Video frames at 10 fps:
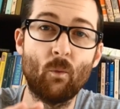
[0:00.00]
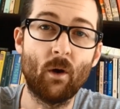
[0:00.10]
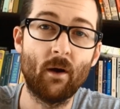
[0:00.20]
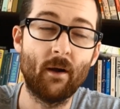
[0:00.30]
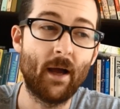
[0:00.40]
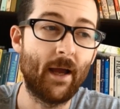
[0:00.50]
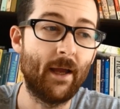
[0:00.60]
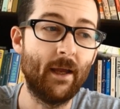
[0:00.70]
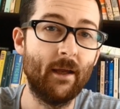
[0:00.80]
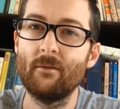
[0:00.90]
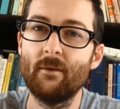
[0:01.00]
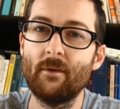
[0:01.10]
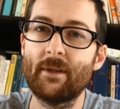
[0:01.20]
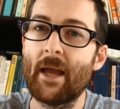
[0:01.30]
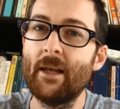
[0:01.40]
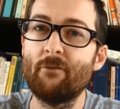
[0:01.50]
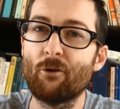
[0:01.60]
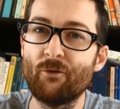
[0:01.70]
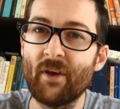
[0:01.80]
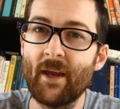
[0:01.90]
were a daily
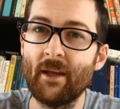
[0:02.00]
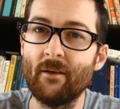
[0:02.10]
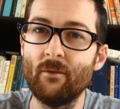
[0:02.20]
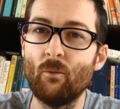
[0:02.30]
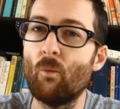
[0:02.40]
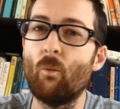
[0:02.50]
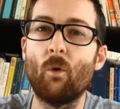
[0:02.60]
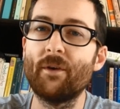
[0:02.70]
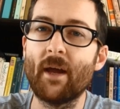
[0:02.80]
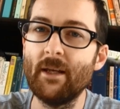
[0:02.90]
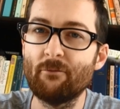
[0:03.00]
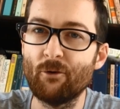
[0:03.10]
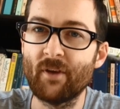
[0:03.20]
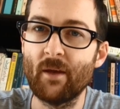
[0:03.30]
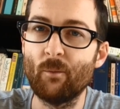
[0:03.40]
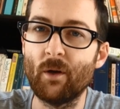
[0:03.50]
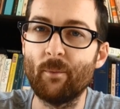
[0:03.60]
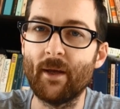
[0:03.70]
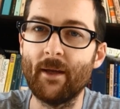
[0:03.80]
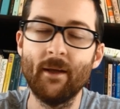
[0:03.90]
routine, what daily routine would it
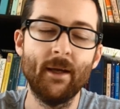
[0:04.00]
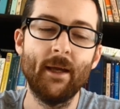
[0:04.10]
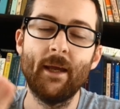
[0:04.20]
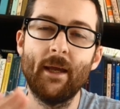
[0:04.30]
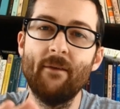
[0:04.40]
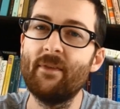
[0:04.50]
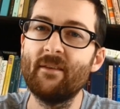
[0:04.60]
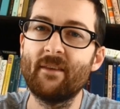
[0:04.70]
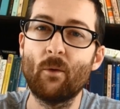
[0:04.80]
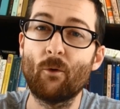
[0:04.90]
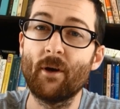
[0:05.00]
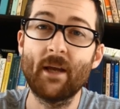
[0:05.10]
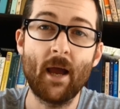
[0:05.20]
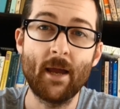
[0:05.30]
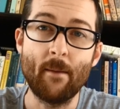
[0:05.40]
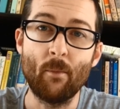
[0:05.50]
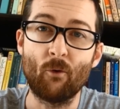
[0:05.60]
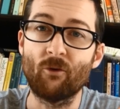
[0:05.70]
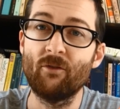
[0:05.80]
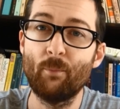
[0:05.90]
be? If this thing were a game
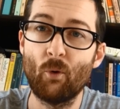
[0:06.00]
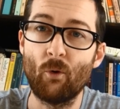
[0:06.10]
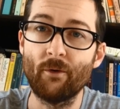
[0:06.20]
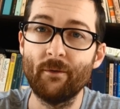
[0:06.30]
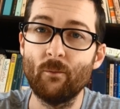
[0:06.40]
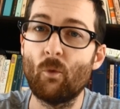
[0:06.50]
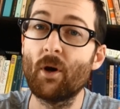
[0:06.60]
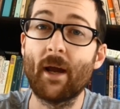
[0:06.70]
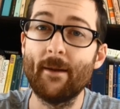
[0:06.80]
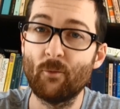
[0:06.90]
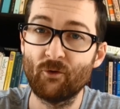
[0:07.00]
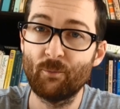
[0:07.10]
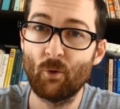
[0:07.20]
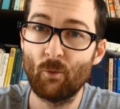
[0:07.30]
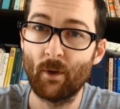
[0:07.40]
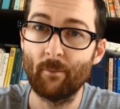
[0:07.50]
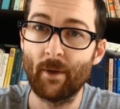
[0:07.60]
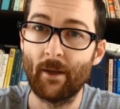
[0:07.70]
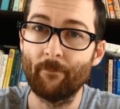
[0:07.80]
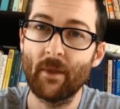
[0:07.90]
or a sport, what game or sport would it
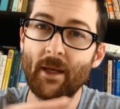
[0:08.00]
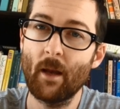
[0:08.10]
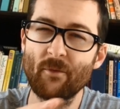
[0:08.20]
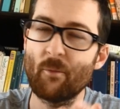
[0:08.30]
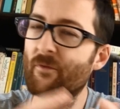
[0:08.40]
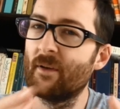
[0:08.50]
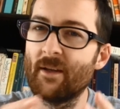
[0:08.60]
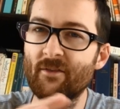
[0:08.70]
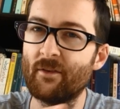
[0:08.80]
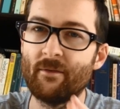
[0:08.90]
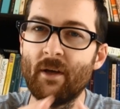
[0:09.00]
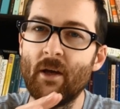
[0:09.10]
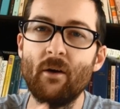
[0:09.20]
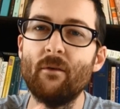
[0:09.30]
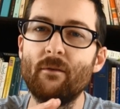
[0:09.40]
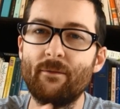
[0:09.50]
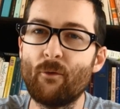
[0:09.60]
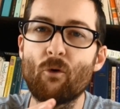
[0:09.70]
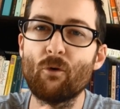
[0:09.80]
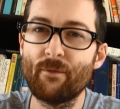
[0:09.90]
be? And he comes up with a list of
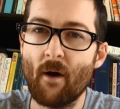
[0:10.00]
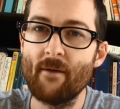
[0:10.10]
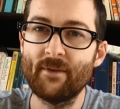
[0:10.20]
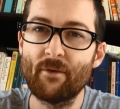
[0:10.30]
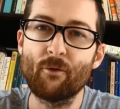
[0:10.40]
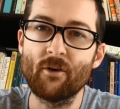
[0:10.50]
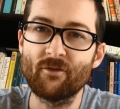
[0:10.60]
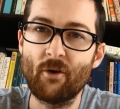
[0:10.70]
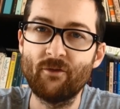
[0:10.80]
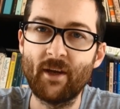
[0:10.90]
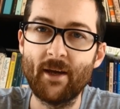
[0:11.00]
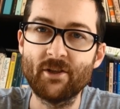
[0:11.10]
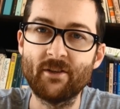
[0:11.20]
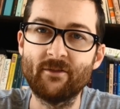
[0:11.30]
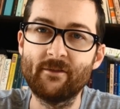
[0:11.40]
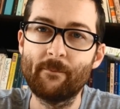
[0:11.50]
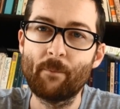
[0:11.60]
4 or 5 different associations.